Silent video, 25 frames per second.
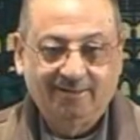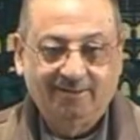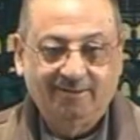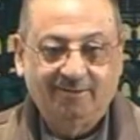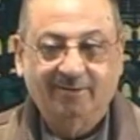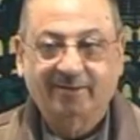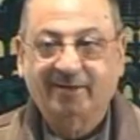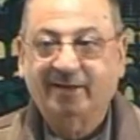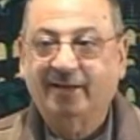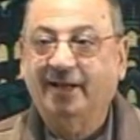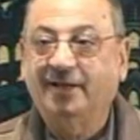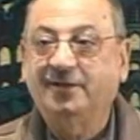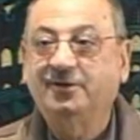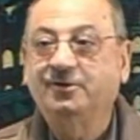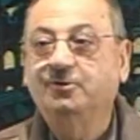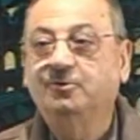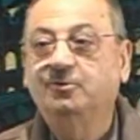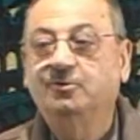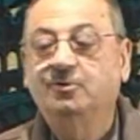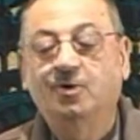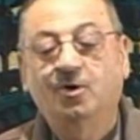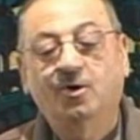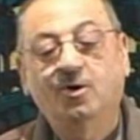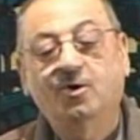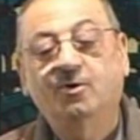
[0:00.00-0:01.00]
Okay, and you
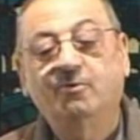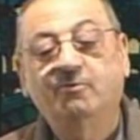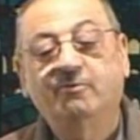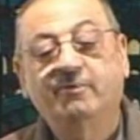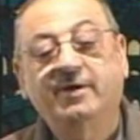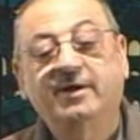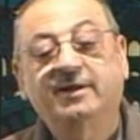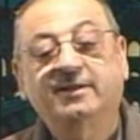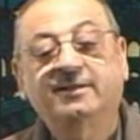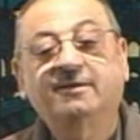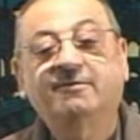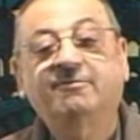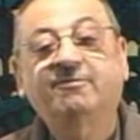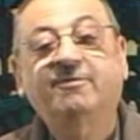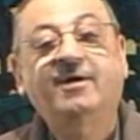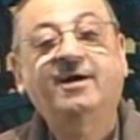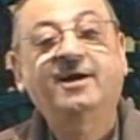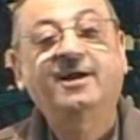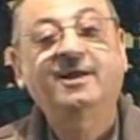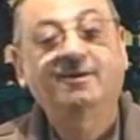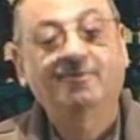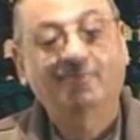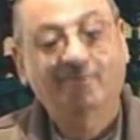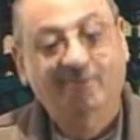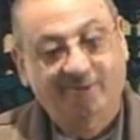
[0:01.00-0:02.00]
know where the
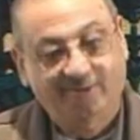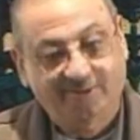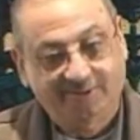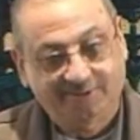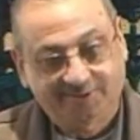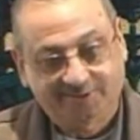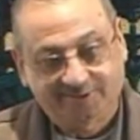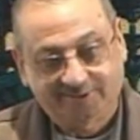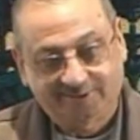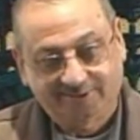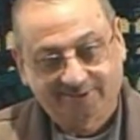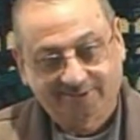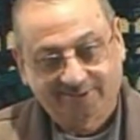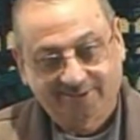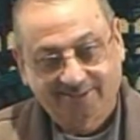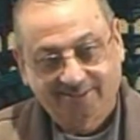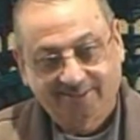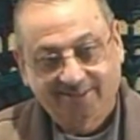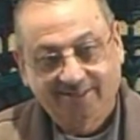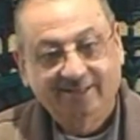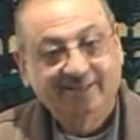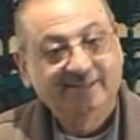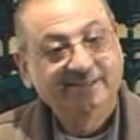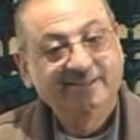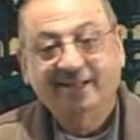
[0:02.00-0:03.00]
file was.
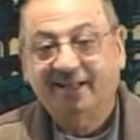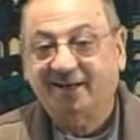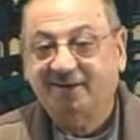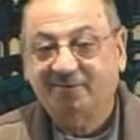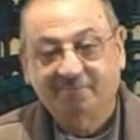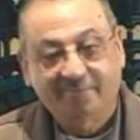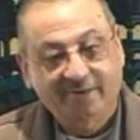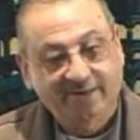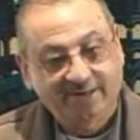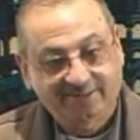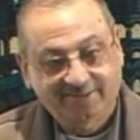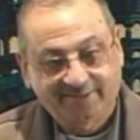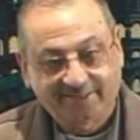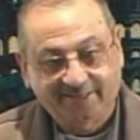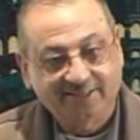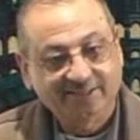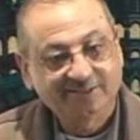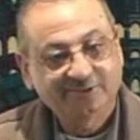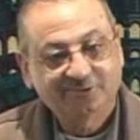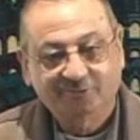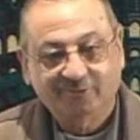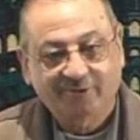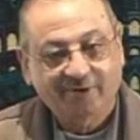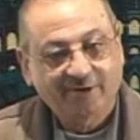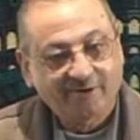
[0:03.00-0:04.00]
That made
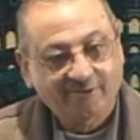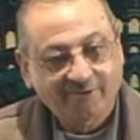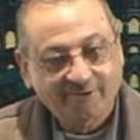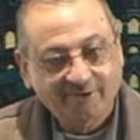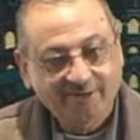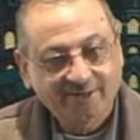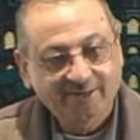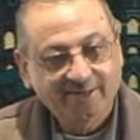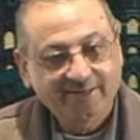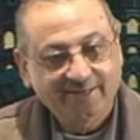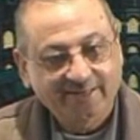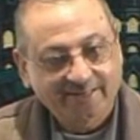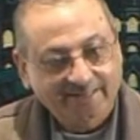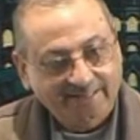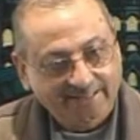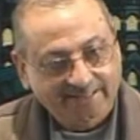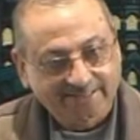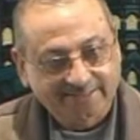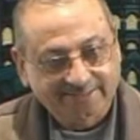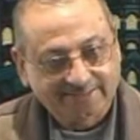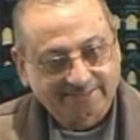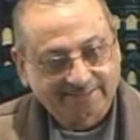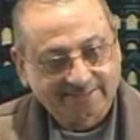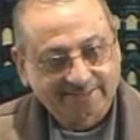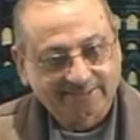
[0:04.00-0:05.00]
things very
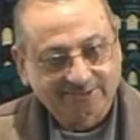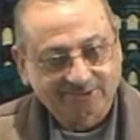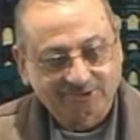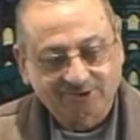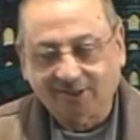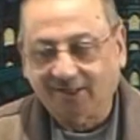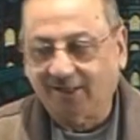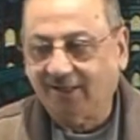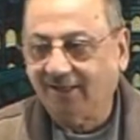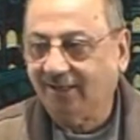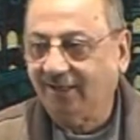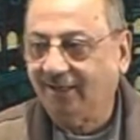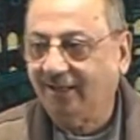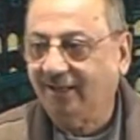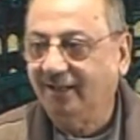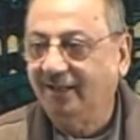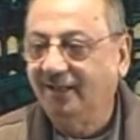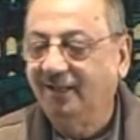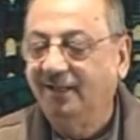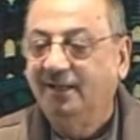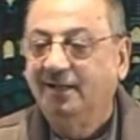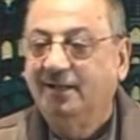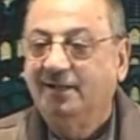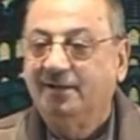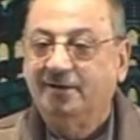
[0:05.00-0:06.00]
easy, inshallah.
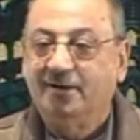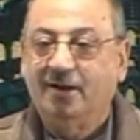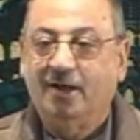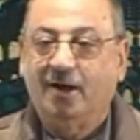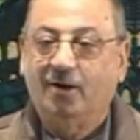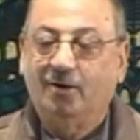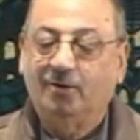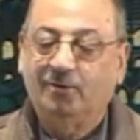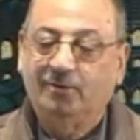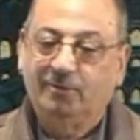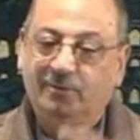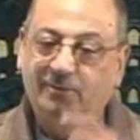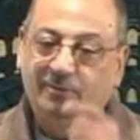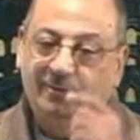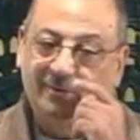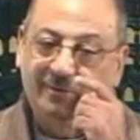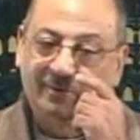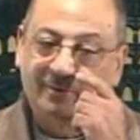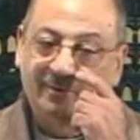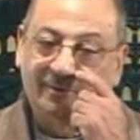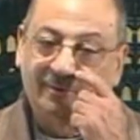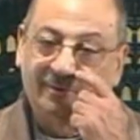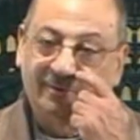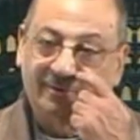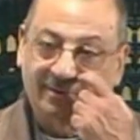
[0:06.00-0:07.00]
Now,
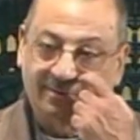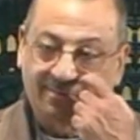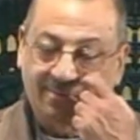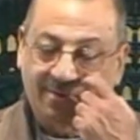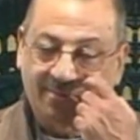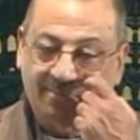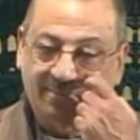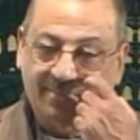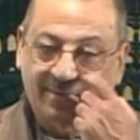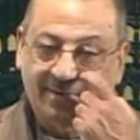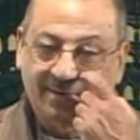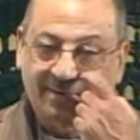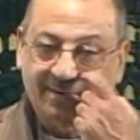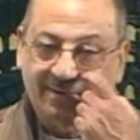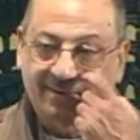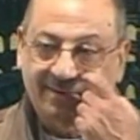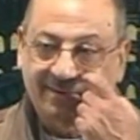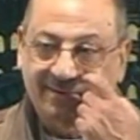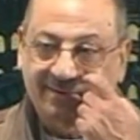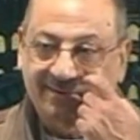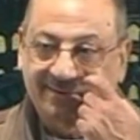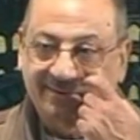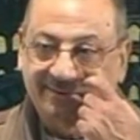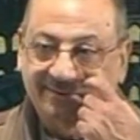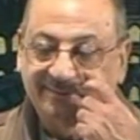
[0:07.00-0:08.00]
remember,
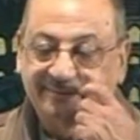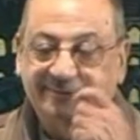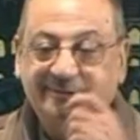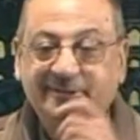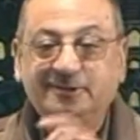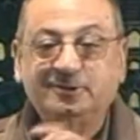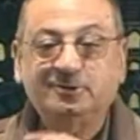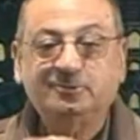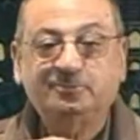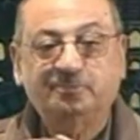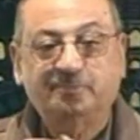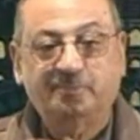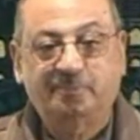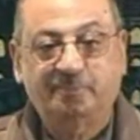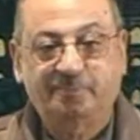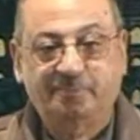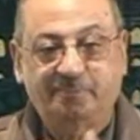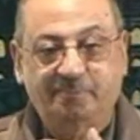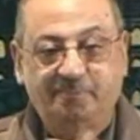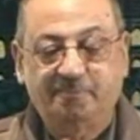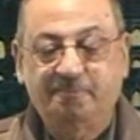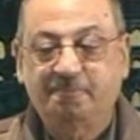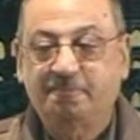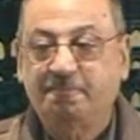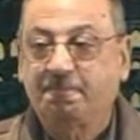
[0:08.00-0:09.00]
this
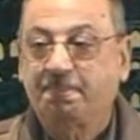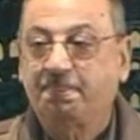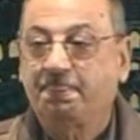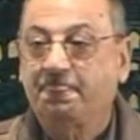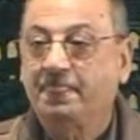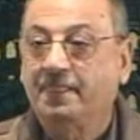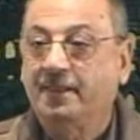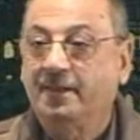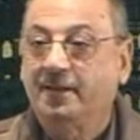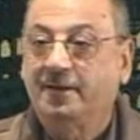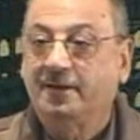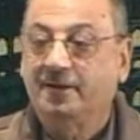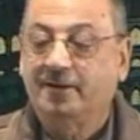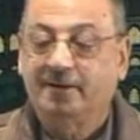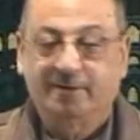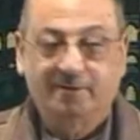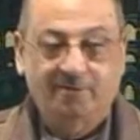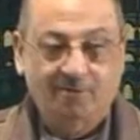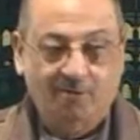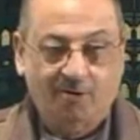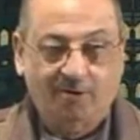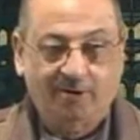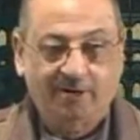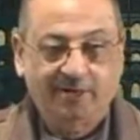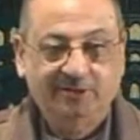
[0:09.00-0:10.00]

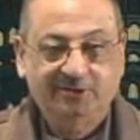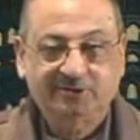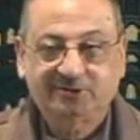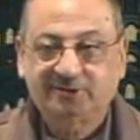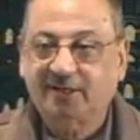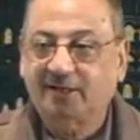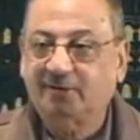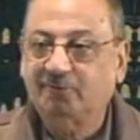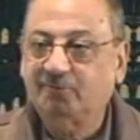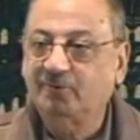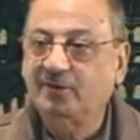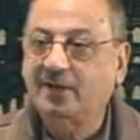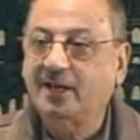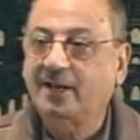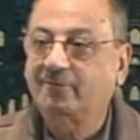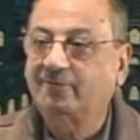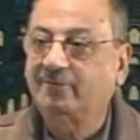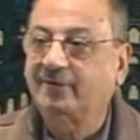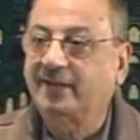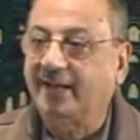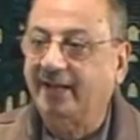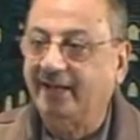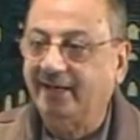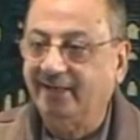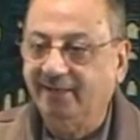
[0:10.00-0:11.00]
knowledge that we have
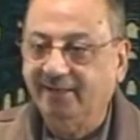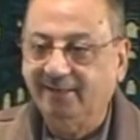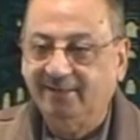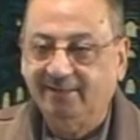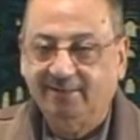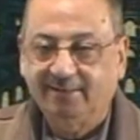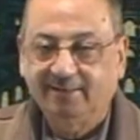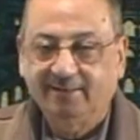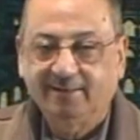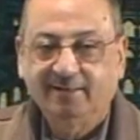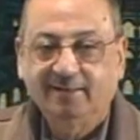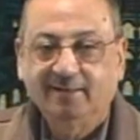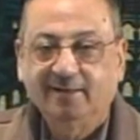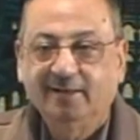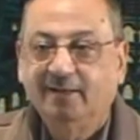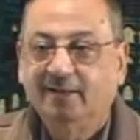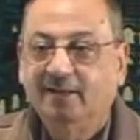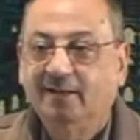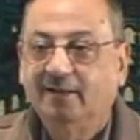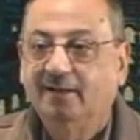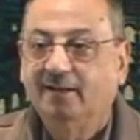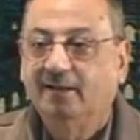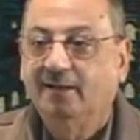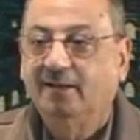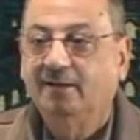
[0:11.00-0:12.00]
gained,
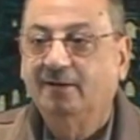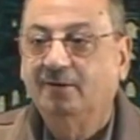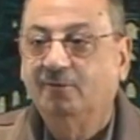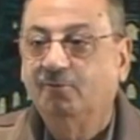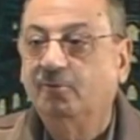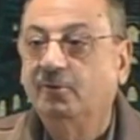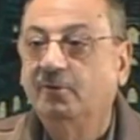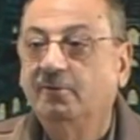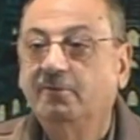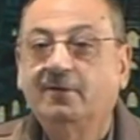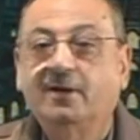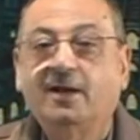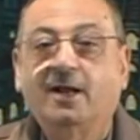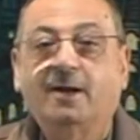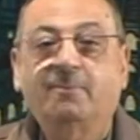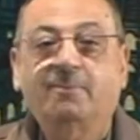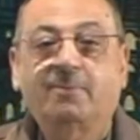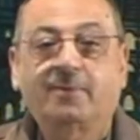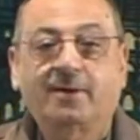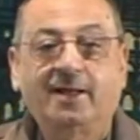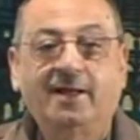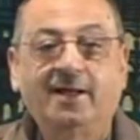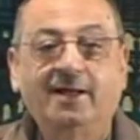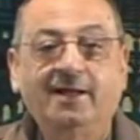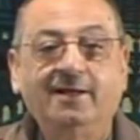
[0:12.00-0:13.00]
we will
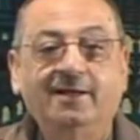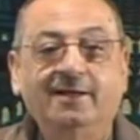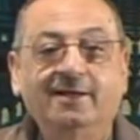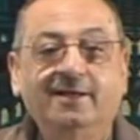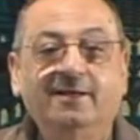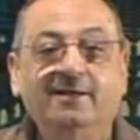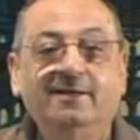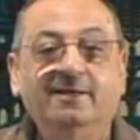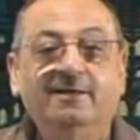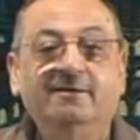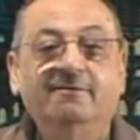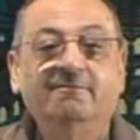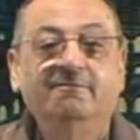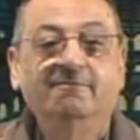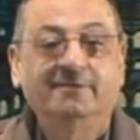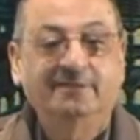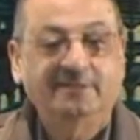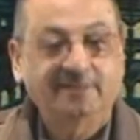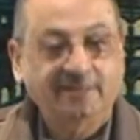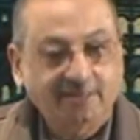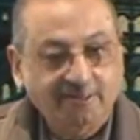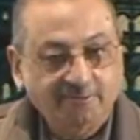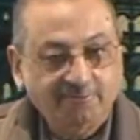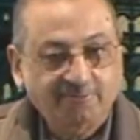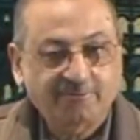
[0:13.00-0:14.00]
apply with
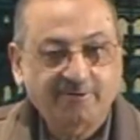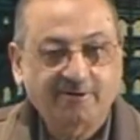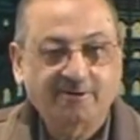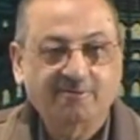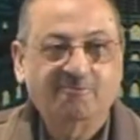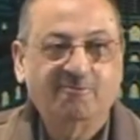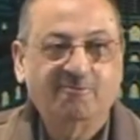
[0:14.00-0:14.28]
the different